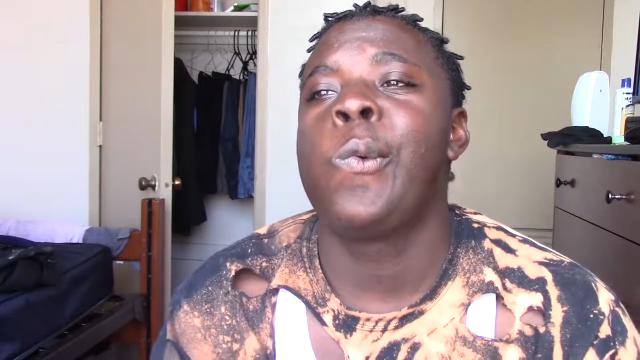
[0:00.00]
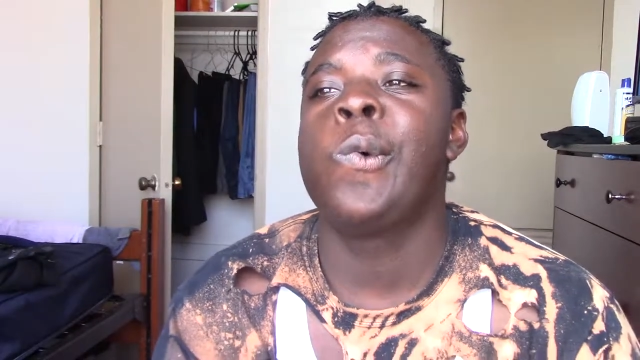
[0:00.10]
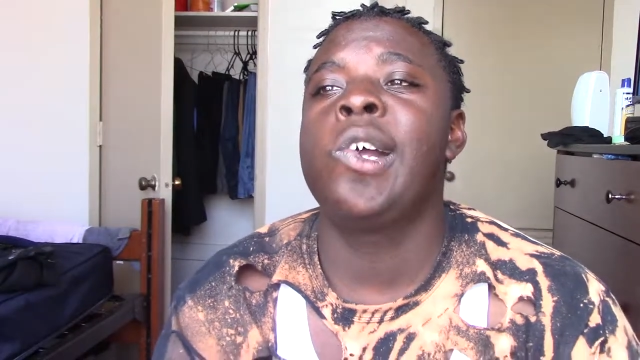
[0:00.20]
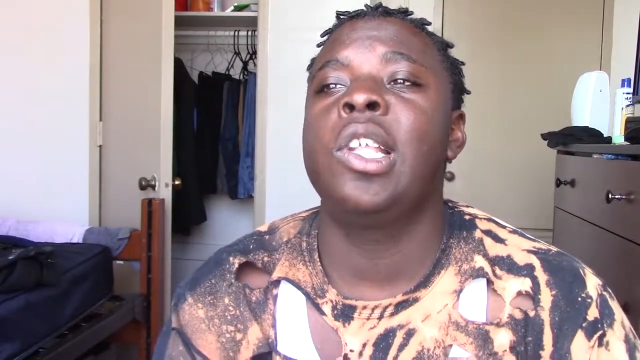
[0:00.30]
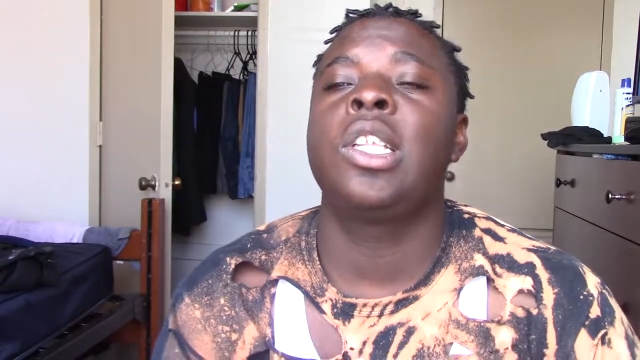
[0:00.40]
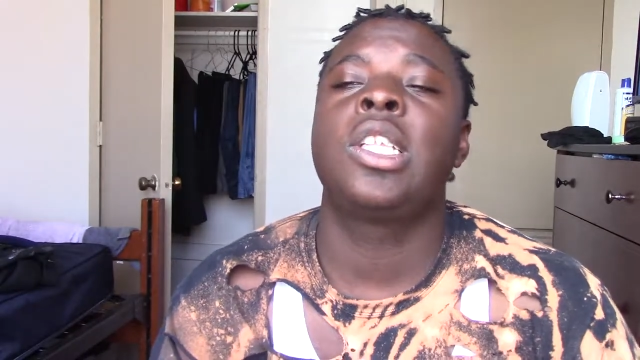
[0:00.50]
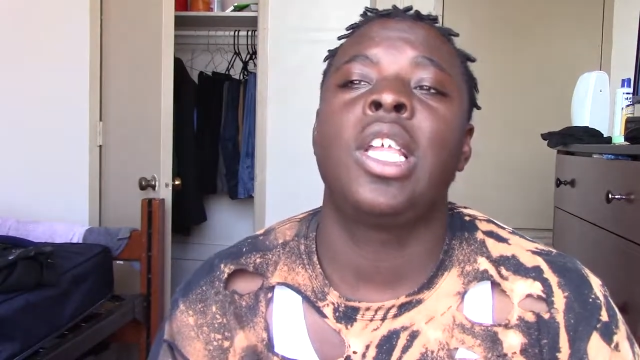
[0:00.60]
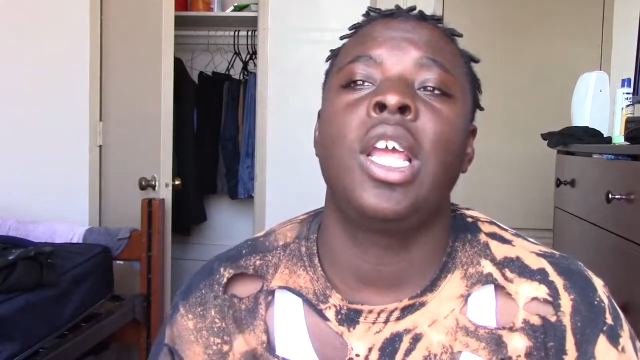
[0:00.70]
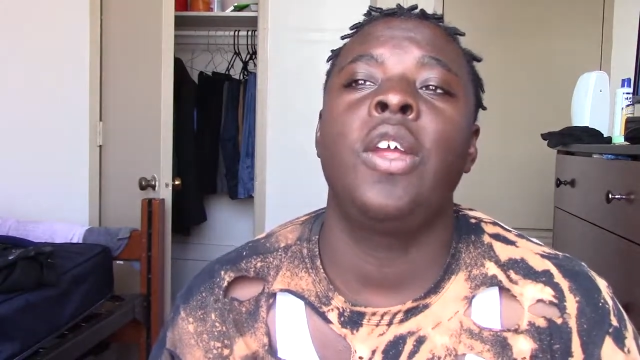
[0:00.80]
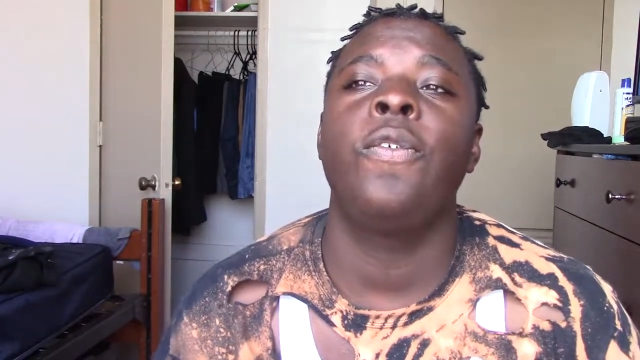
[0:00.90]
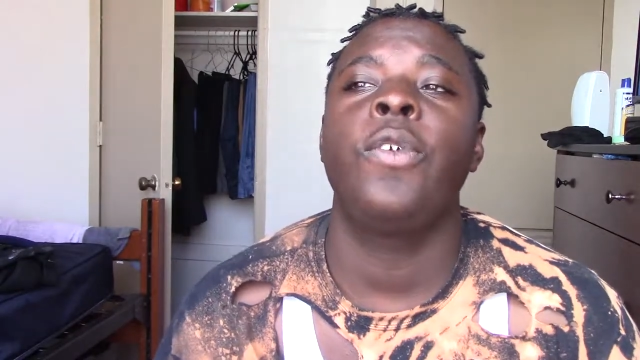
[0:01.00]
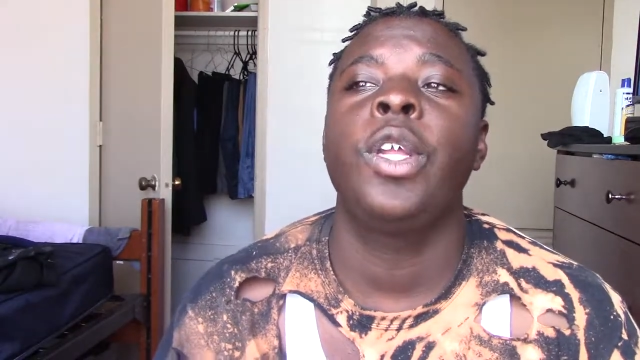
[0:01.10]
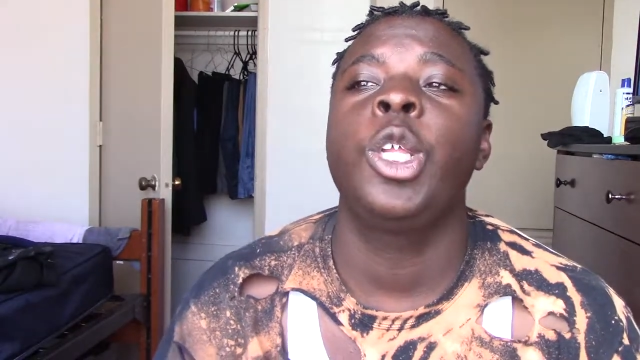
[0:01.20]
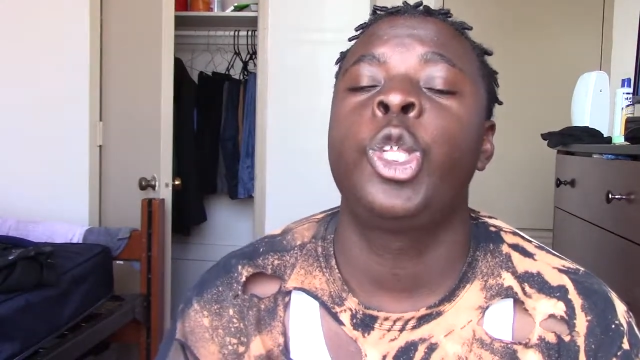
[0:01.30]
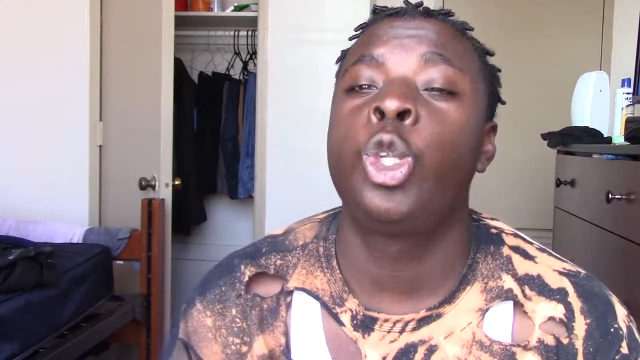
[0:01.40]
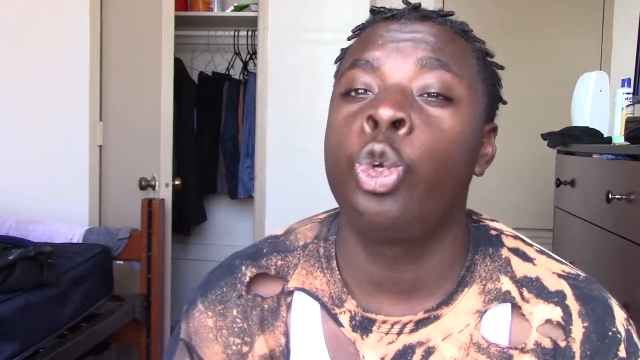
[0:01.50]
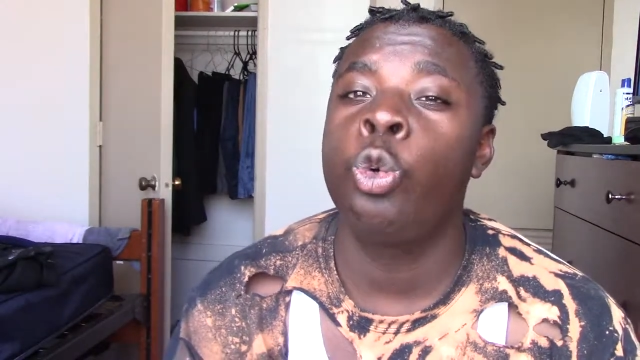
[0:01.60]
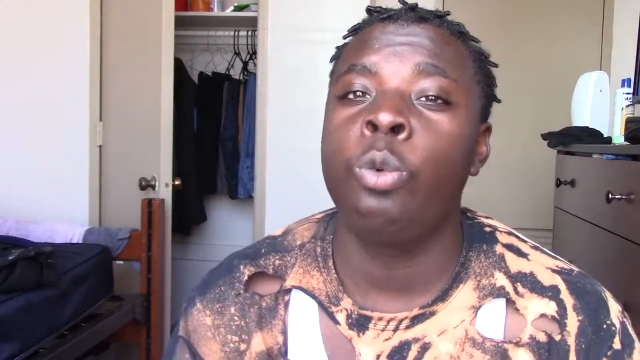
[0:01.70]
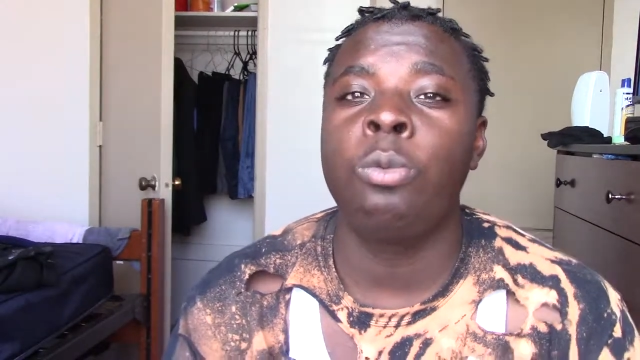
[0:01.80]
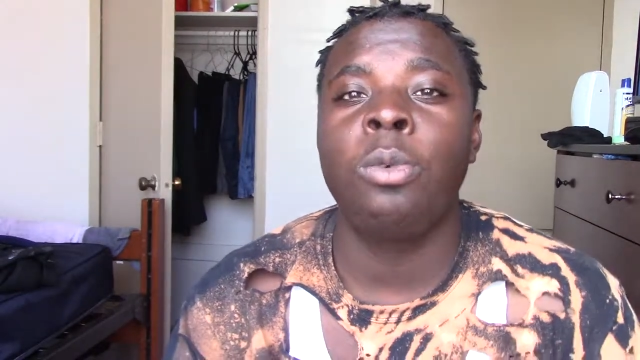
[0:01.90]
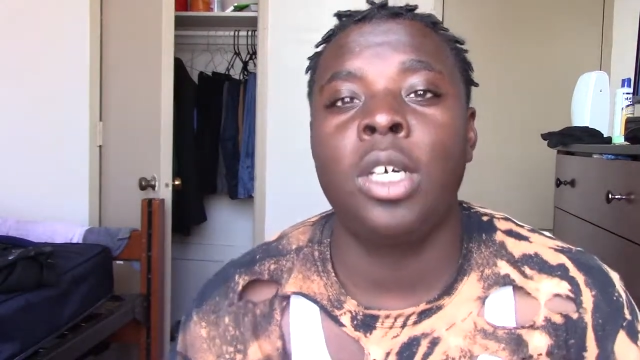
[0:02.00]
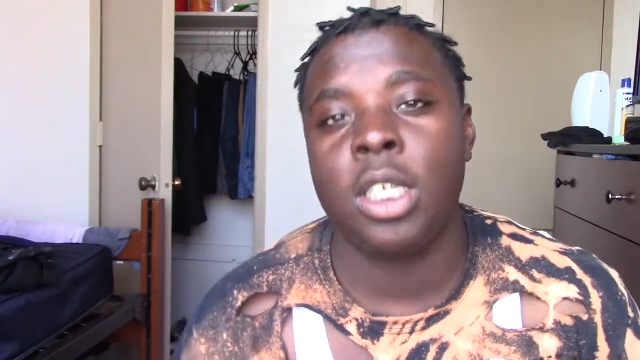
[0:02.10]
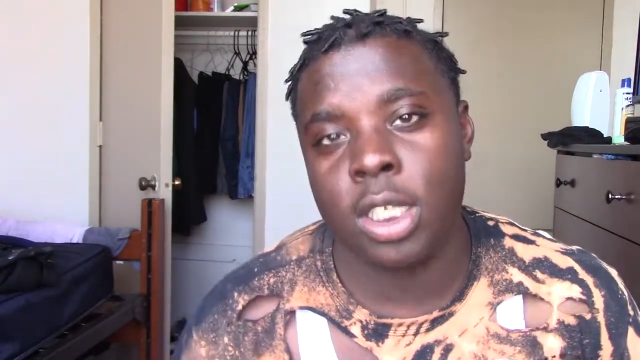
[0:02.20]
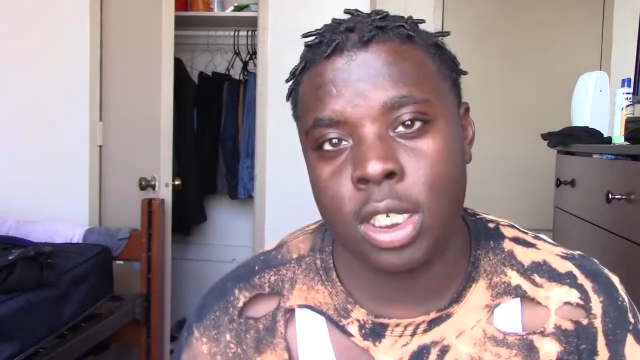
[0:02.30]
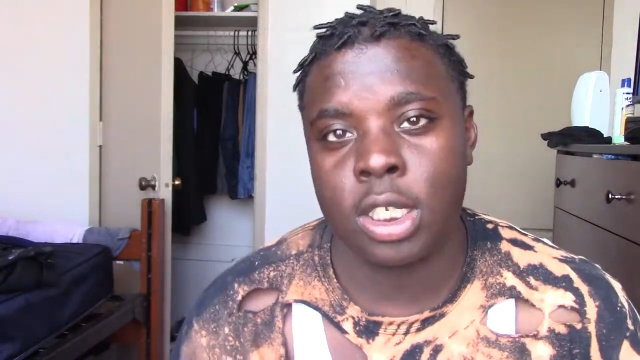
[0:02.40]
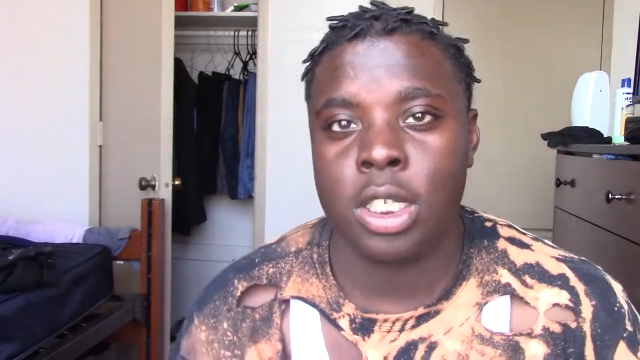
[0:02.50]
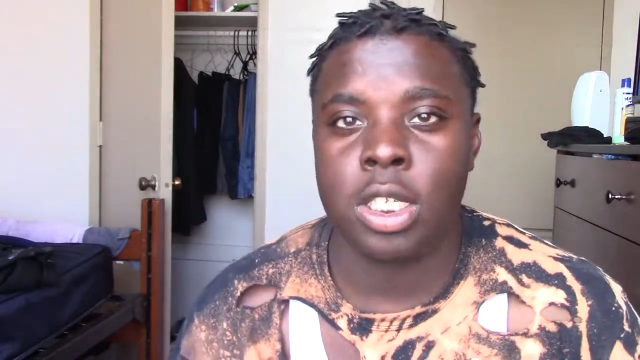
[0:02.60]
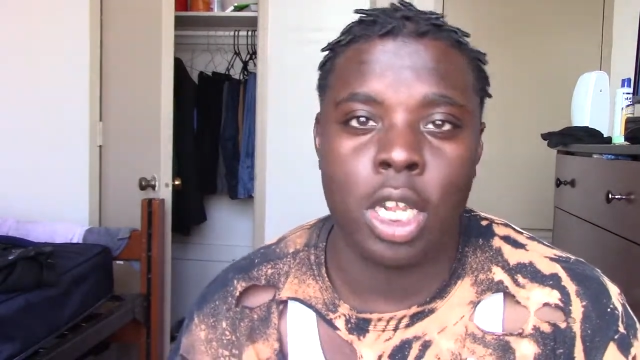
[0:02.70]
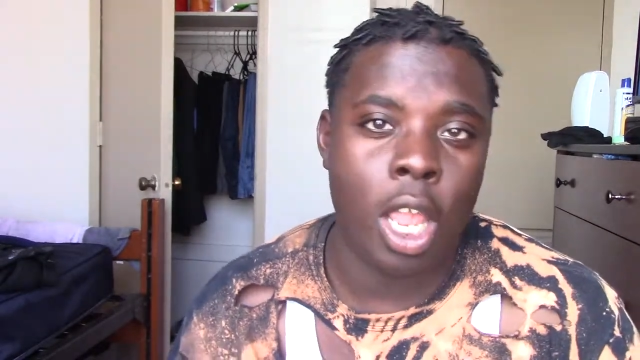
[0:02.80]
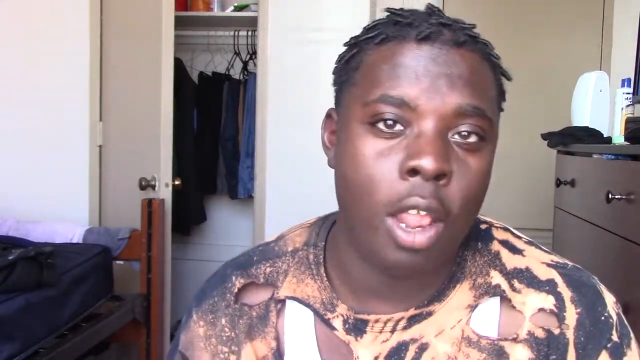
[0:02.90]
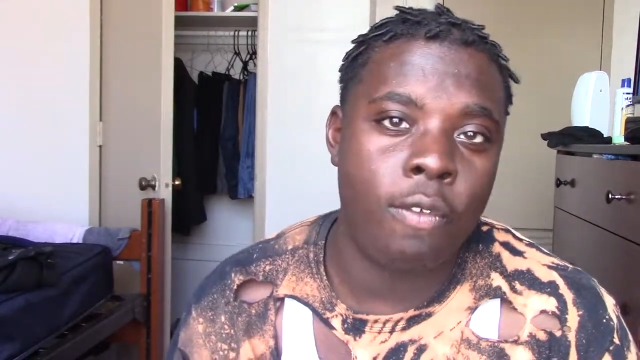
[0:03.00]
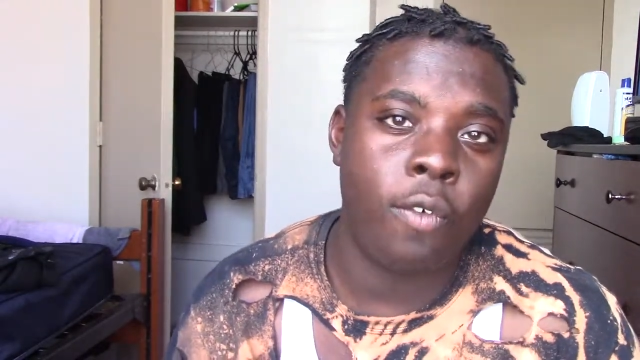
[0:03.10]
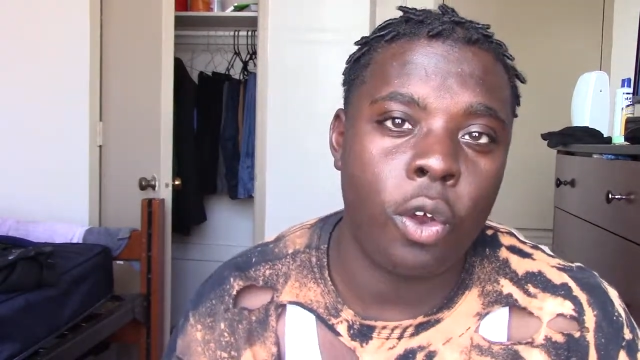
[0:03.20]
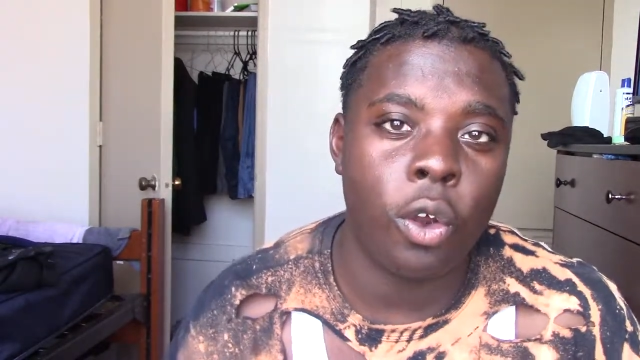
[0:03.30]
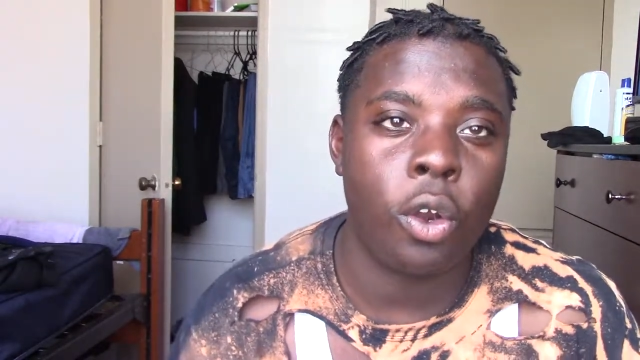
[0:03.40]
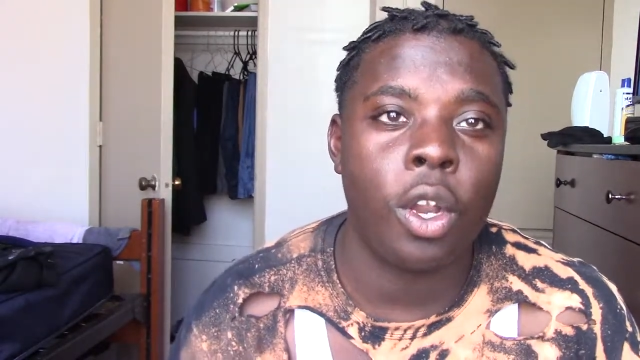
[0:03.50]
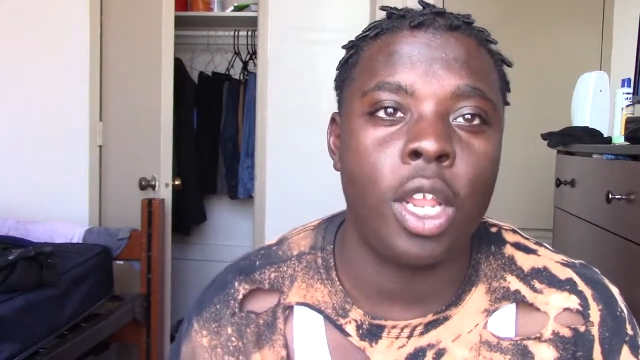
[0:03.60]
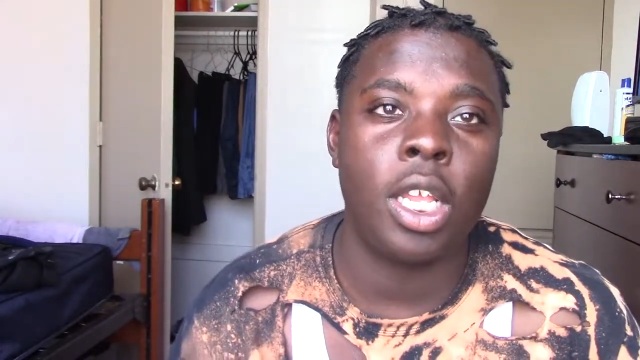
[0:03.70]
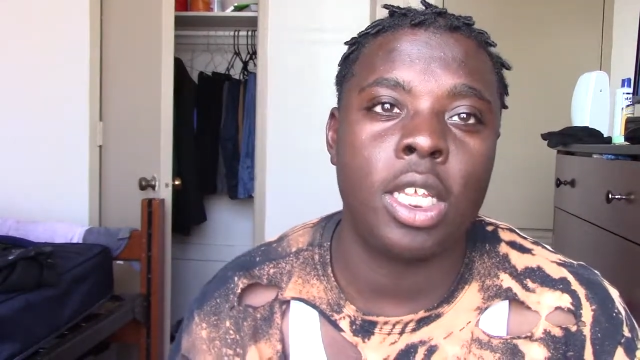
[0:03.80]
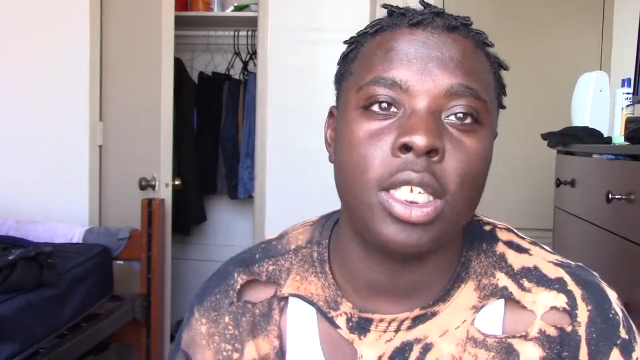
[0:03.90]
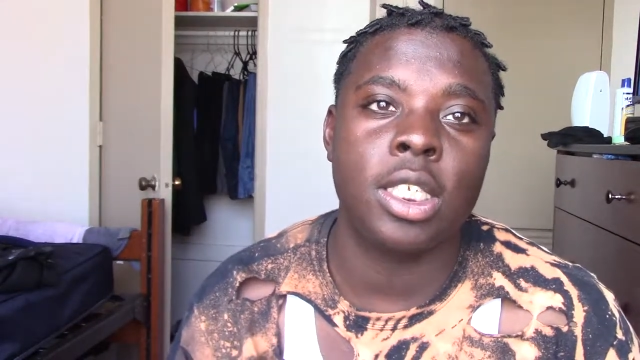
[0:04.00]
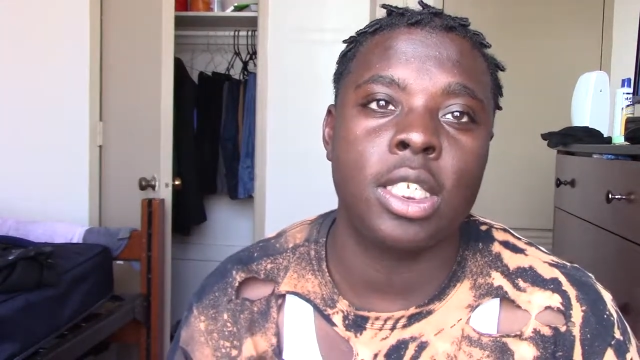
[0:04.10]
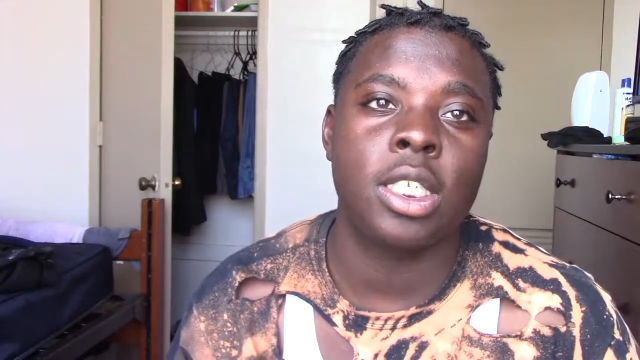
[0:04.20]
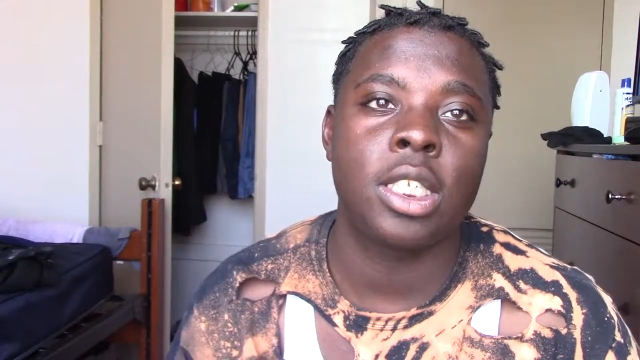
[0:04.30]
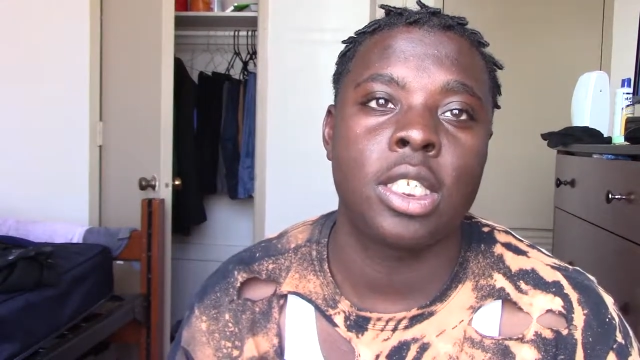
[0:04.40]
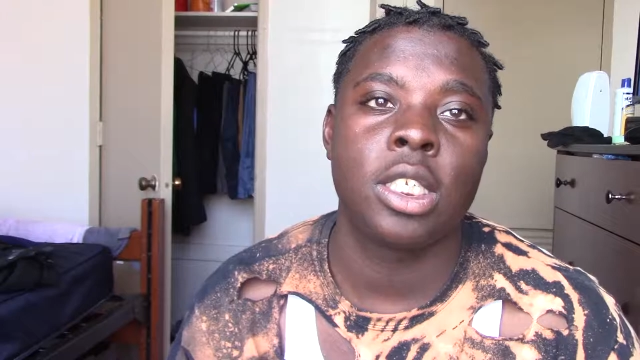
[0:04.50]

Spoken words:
once every 2 months as far as